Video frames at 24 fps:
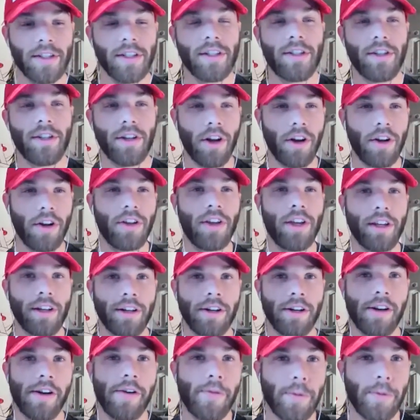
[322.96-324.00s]
Are you getting
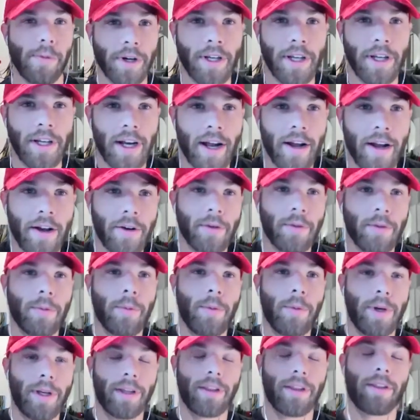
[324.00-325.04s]
enough working out
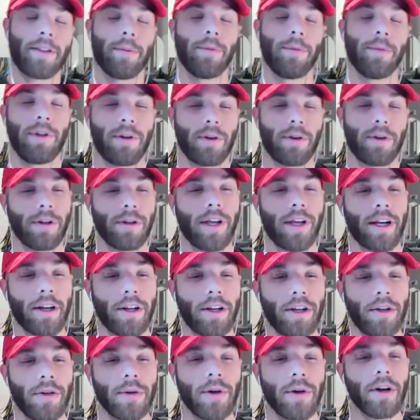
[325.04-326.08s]
with the Marine Corps? Like are
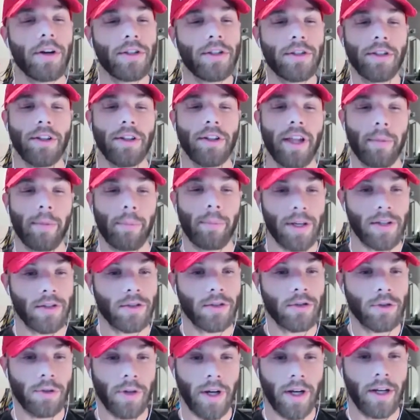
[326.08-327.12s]
you still in like basic
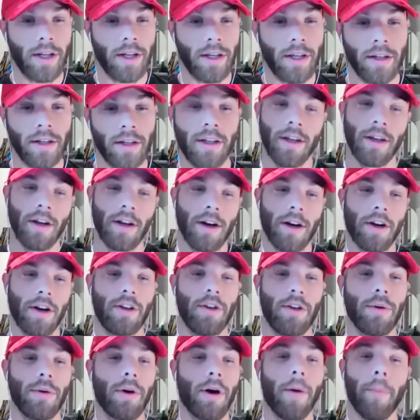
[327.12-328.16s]
training? Are
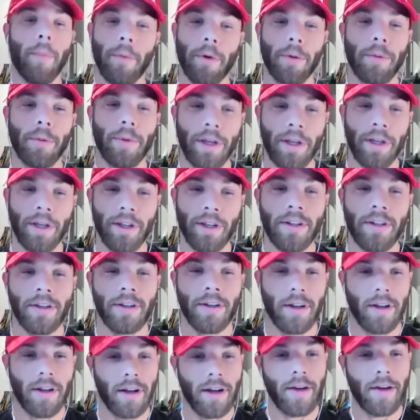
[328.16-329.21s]
you a Marine?
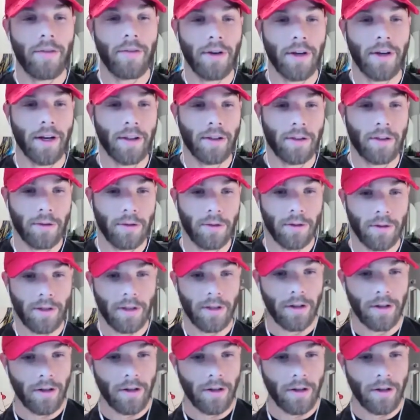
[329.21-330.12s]
Have you gotten through it?